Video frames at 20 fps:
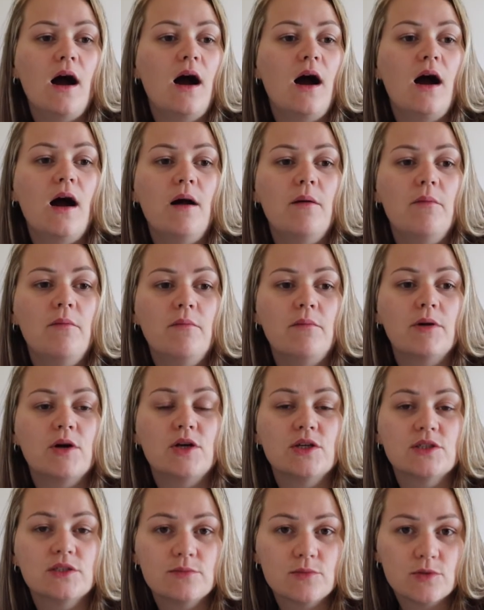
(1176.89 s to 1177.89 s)
um,
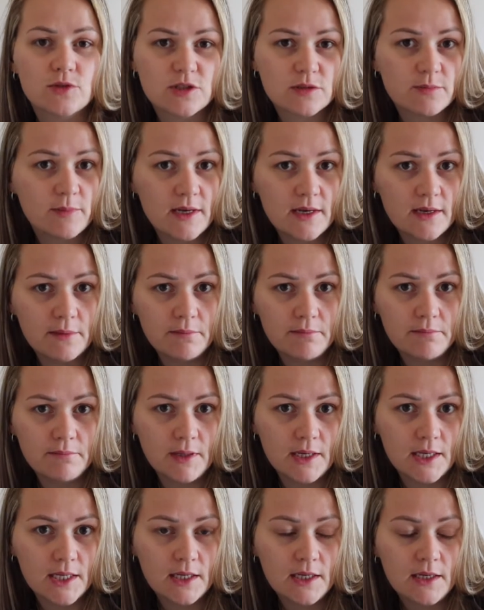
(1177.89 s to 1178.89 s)
because I'm not spending
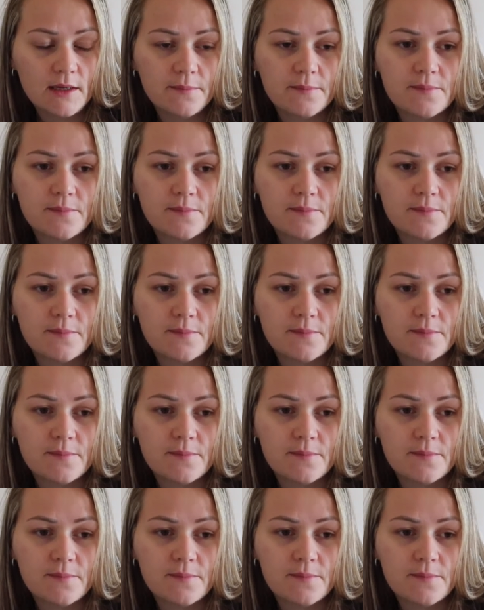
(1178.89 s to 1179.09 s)
money.